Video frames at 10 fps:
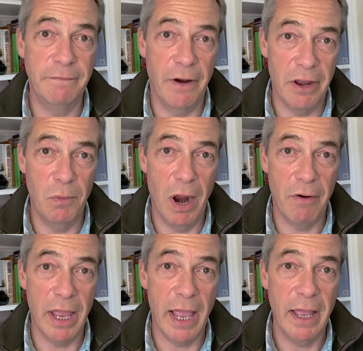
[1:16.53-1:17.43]
very
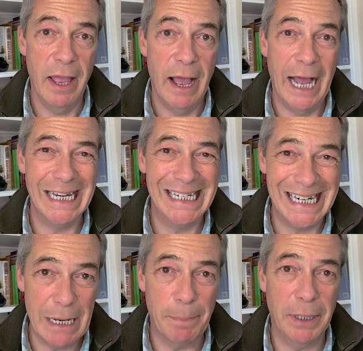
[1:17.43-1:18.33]
worrying and
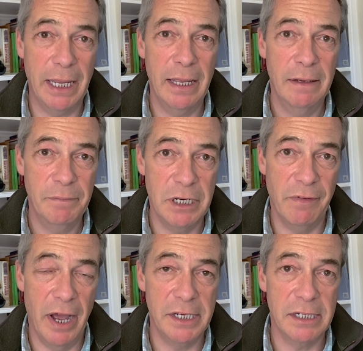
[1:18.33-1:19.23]
deeply
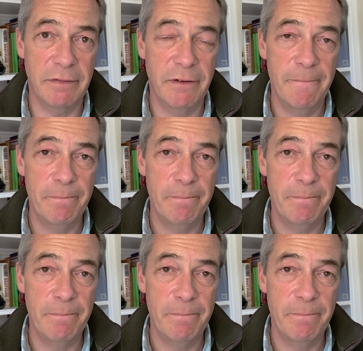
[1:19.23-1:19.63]
divisive.